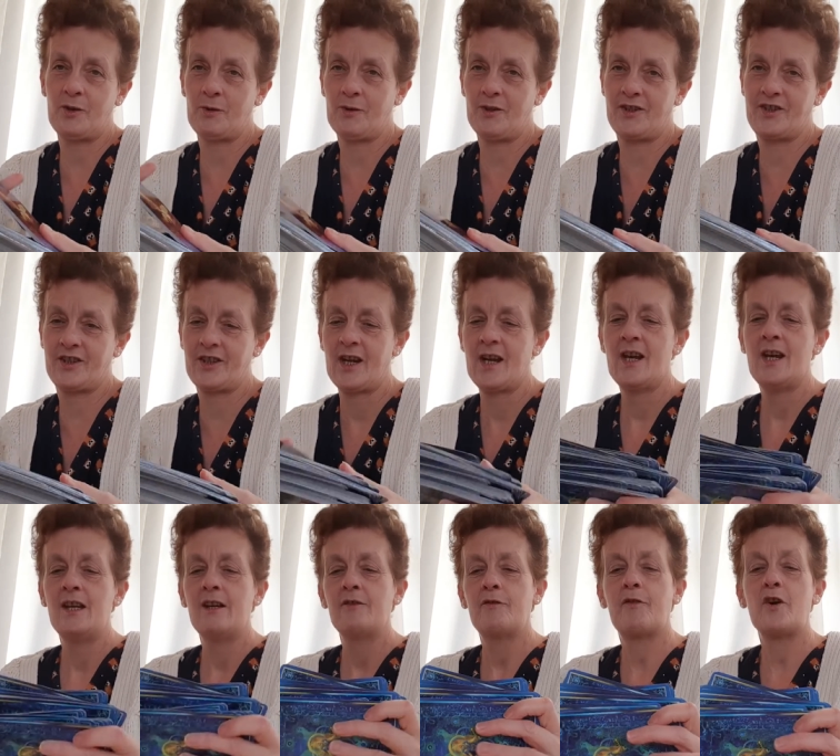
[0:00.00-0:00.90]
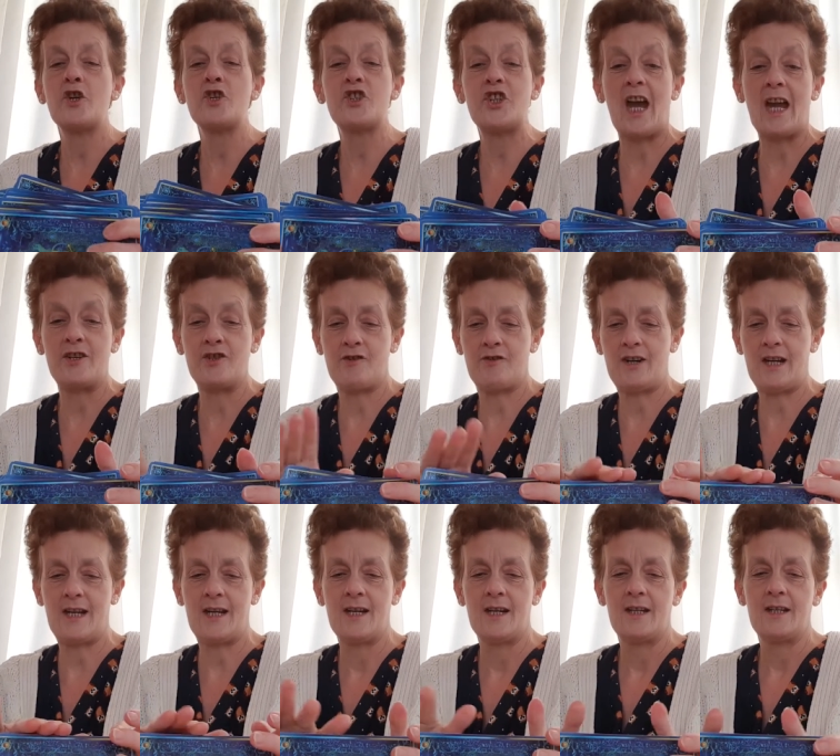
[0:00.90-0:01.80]
to it for
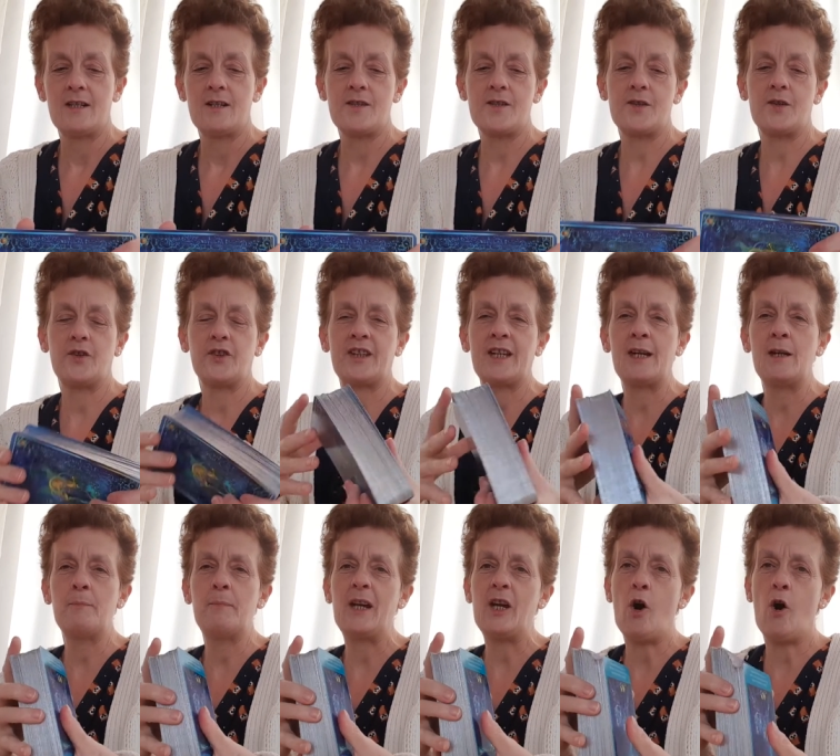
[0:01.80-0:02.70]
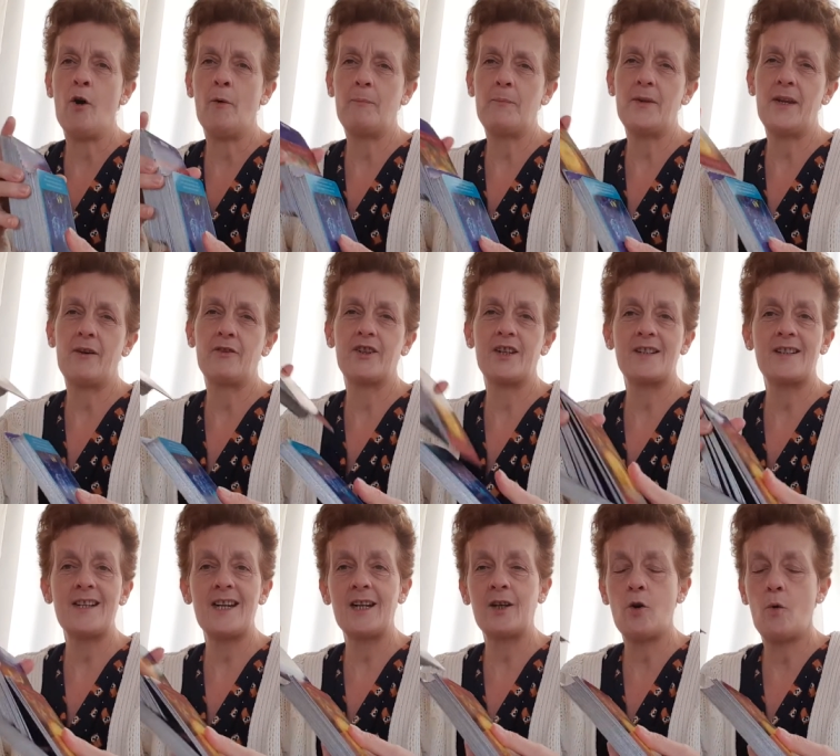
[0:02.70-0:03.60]
January. So they'll be up now. They'll
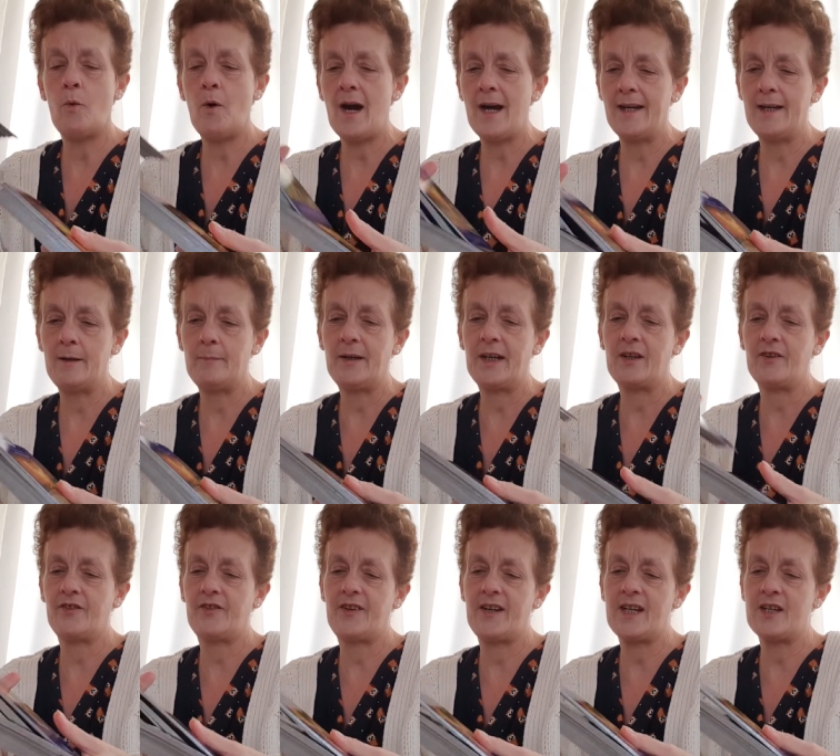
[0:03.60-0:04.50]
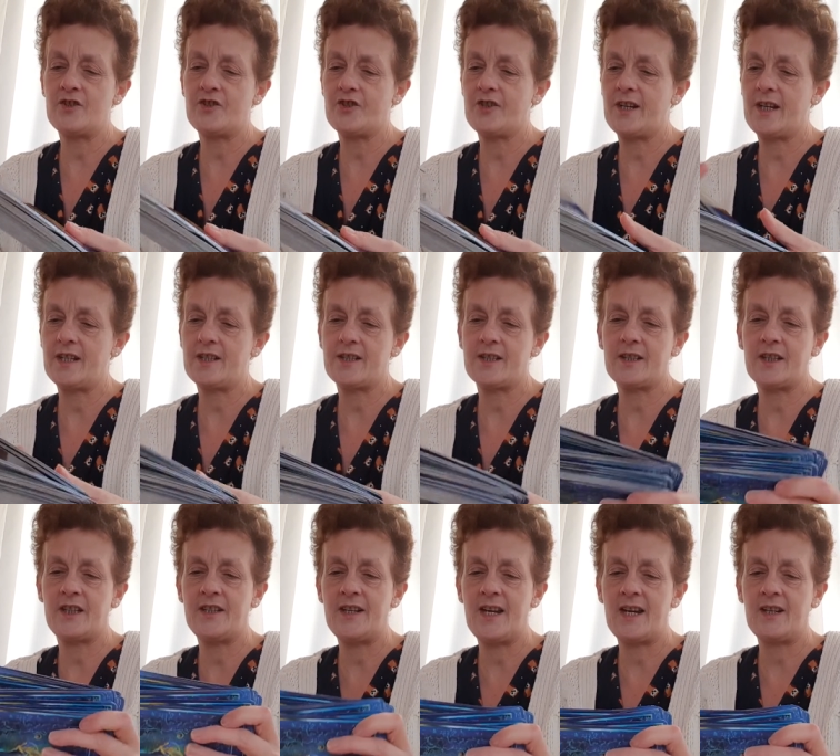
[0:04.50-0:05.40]
take a while because the internet
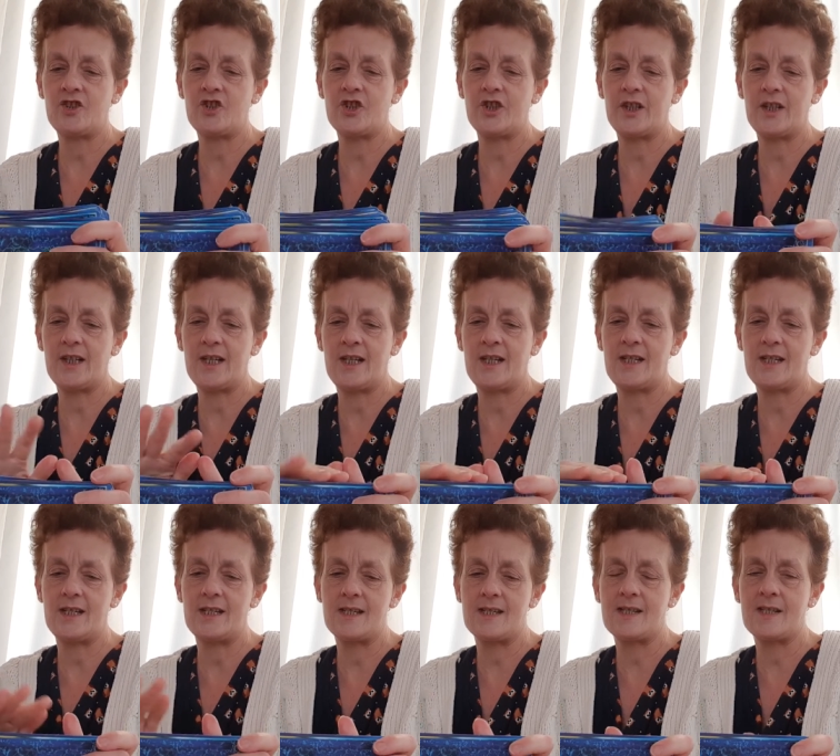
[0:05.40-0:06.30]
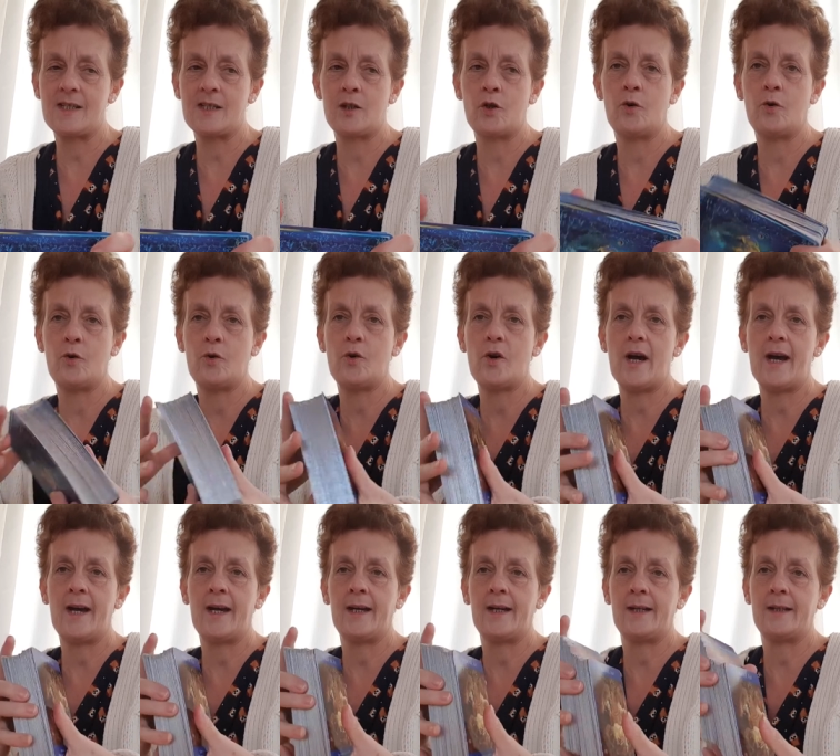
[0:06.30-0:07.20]
connection is slow
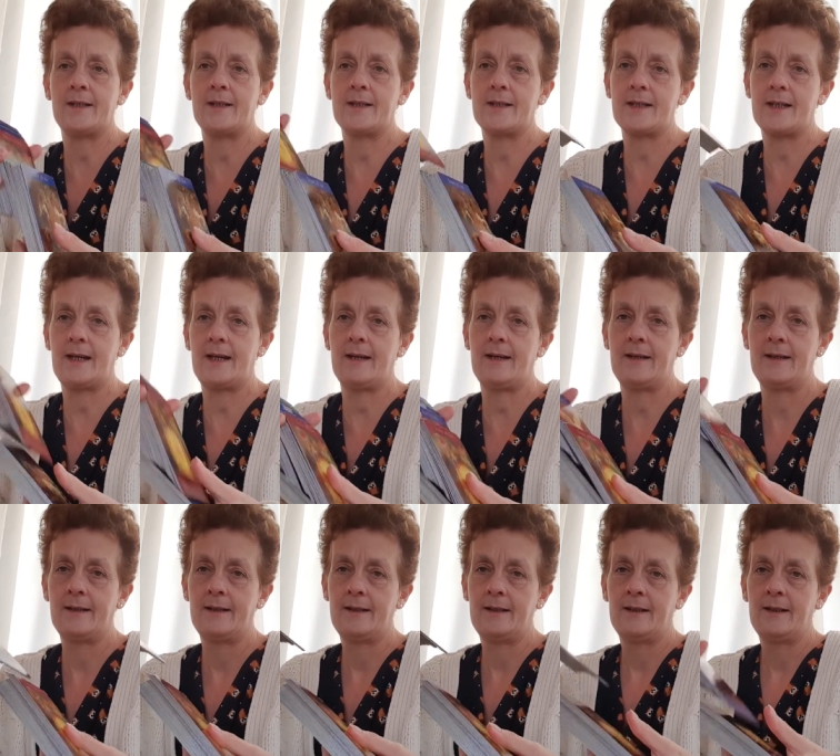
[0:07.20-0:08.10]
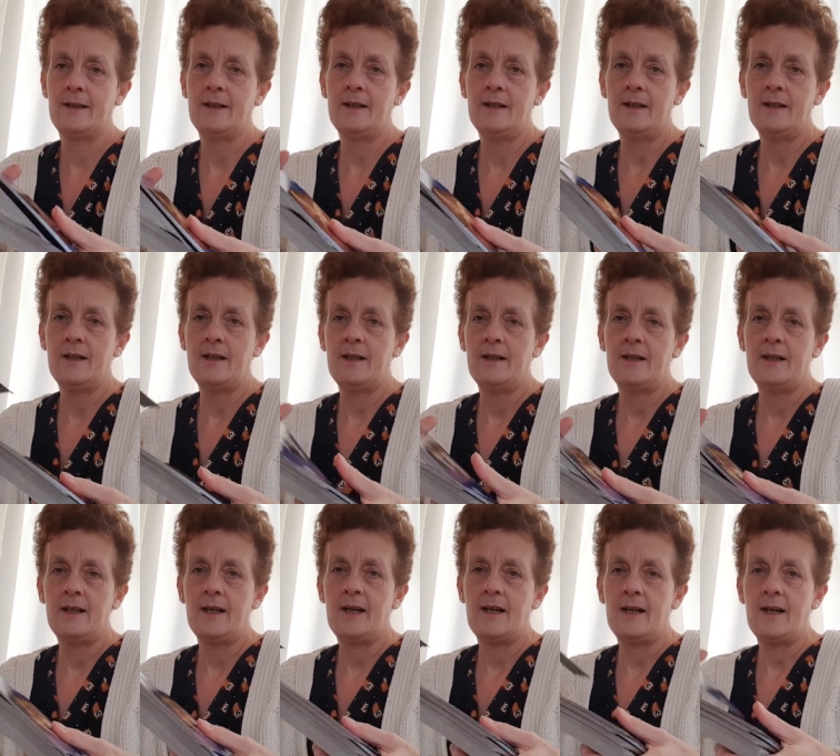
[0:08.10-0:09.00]
and uh,
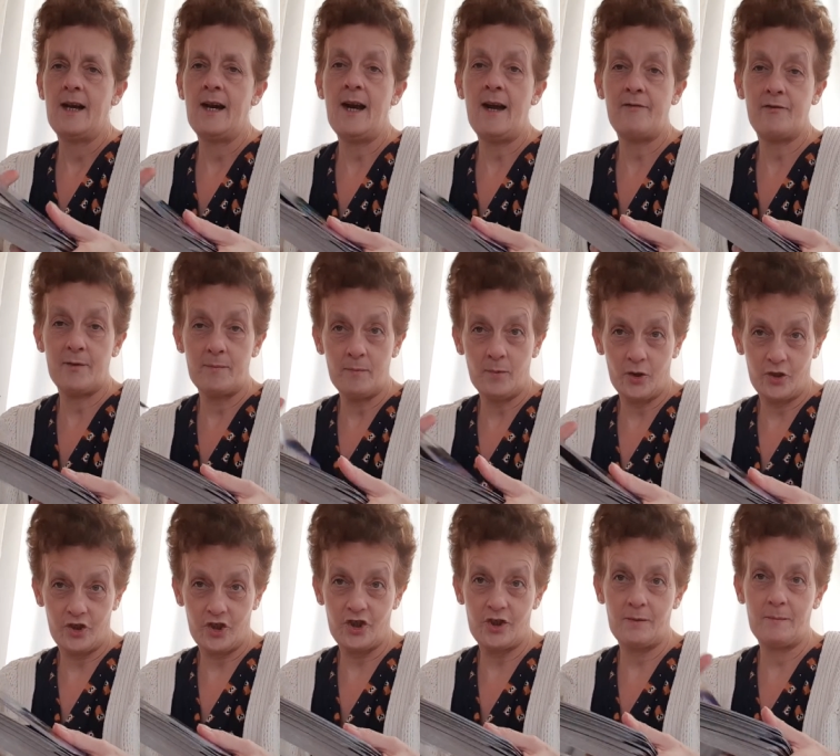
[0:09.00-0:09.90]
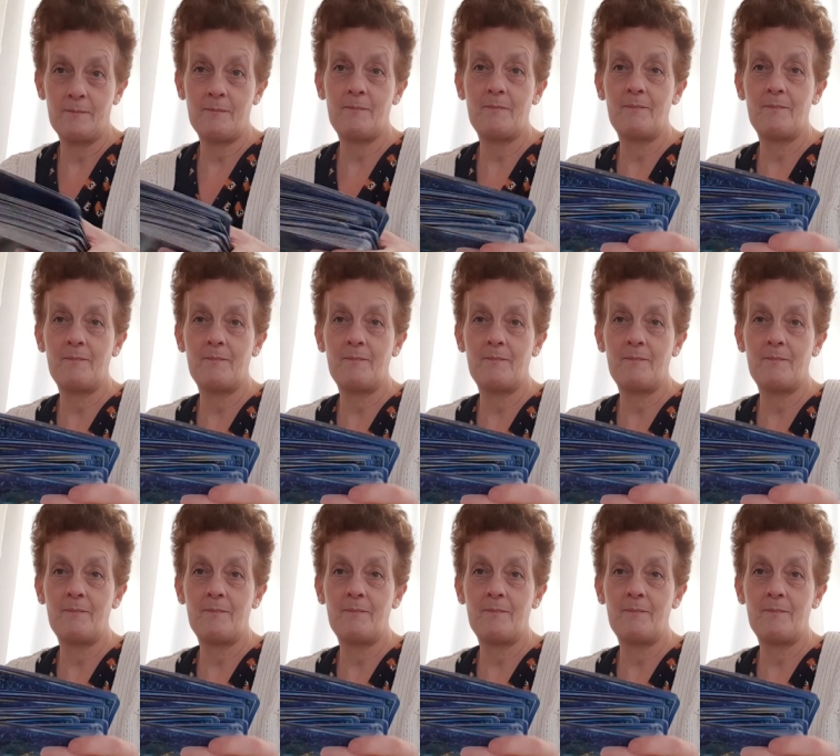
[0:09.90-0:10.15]
I haven't much